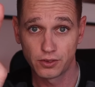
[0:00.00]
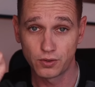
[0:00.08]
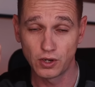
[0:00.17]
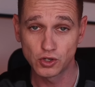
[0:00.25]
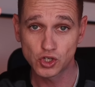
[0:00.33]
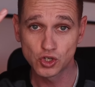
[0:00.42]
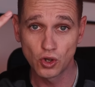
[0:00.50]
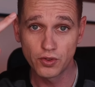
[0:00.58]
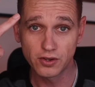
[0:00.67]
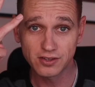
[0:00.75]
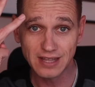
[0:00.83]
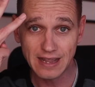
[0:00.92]
To ensure
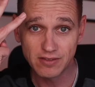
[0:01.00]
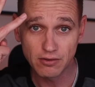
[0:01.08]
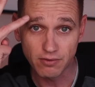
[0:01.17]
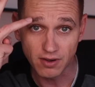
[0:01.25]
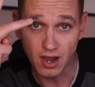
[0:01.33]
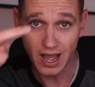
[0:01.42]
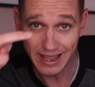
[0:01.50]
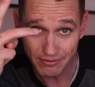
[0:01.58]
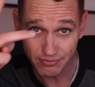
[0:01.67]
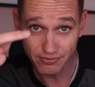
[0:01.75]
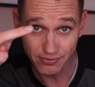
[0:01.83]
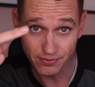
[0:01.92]
the safety of
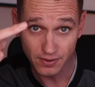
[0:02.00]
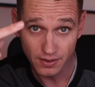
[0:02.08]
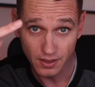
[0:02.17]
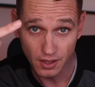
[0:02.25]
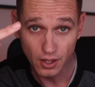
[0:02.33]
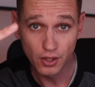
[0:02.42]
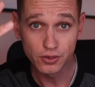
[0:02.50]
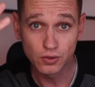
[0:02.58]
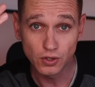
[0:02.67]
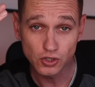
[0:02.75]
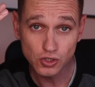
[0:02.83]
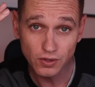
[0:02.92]
life,
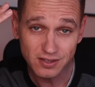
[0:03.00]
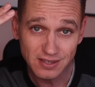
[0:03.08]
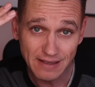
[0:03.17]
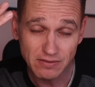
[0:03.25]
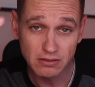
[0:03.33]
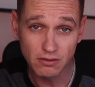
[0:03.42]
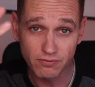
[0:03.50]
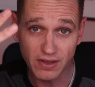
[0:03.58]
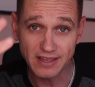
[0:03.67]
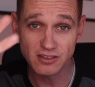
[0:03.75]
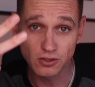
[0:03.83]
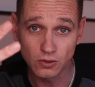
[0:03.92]
to ensure the safety of the
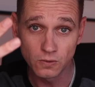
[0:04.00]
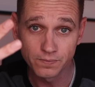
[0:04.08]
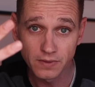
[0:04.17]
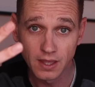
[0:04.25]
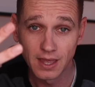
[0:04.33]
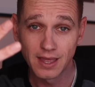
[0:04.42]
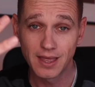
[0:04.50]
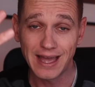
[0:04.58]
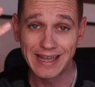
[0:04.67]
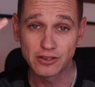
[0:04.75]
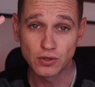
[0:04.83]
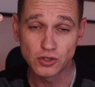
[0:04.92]
vessel,
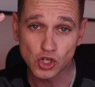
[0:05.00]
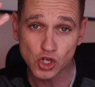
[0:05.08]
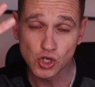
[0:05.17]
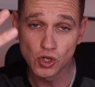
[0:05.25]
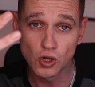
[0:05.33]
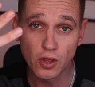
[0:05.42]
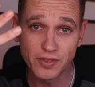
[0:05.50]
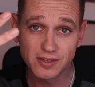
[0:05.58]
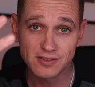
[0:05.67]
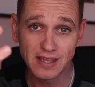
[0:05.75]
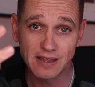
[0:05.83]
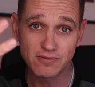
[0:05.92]
and to ensure the
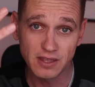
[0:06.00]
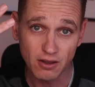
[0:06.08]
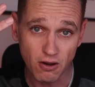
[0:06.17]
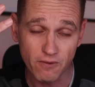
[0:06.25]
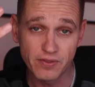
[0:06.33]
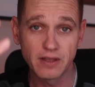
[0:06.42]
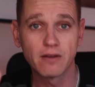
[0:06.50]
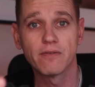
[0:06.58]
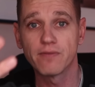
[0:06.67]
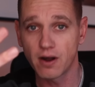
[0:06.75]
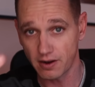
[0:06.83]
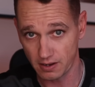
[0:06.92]
safety of the
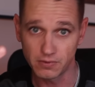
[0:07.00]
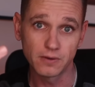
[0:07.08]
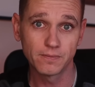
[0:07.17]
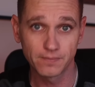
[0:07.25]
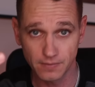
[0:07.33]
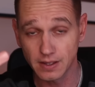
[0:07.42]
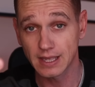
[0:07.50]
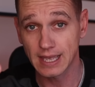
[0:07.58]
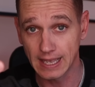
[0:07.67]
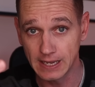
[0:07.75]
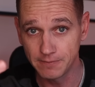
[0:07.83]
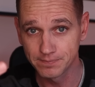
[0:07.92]
environment,
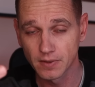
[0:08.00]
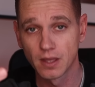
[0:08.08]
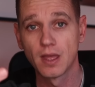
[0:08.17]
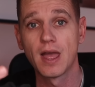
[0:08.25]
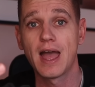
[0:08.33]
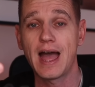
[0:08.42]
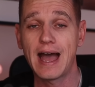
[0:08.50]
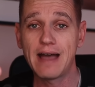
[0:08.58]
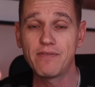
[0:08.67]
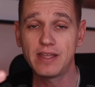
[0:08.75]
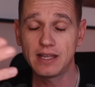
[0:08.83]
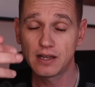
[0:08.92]
okay?
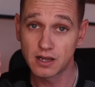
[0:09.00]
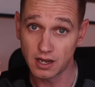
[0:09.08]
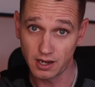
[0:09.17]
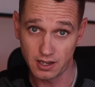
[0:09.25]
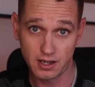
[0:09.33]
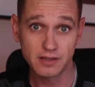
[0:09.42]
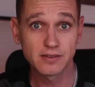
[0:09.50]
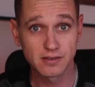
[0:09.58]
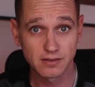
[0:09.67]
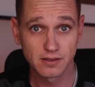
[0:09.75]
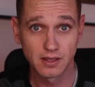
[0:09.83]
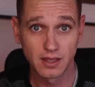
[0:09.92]
Having
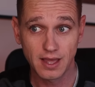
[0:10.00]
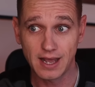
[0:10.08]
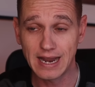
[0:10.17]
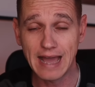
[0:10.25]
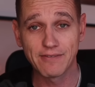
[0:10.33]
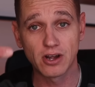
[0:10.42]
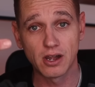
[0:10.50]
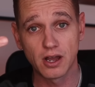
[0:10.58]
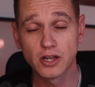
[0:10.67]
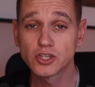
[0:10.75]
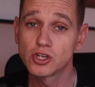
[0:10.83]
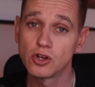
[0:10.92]
class and having a
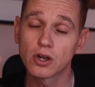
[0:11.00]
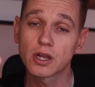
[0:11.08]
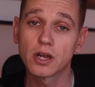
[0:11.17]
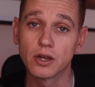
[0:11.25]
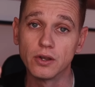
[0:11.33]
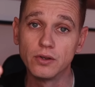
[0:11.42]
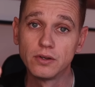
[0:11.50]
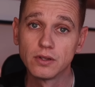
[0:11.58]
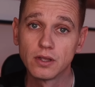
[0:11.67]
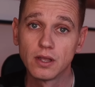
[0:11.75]
large yacht code